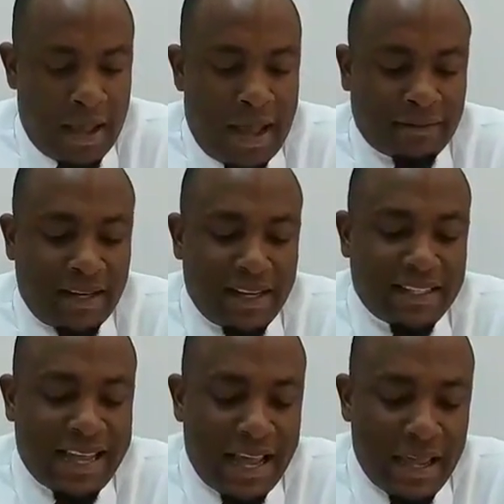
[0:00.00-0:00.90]
After an
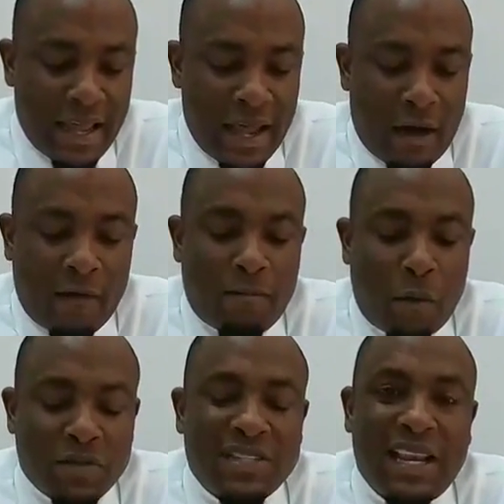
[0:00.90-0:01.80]
entire year of
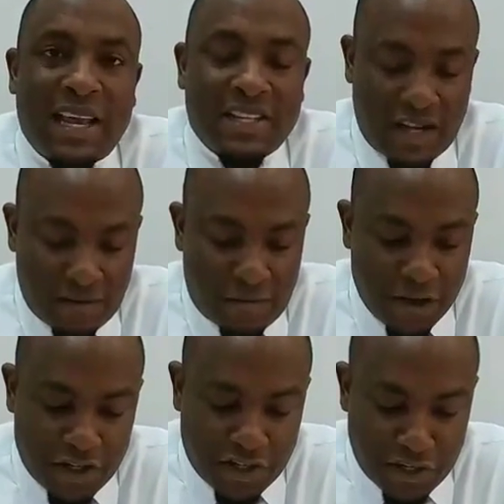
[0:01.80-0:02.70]
post-election
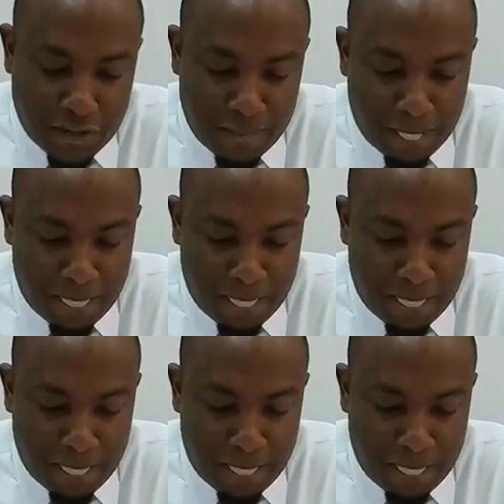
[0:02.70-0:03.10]
fidgeting,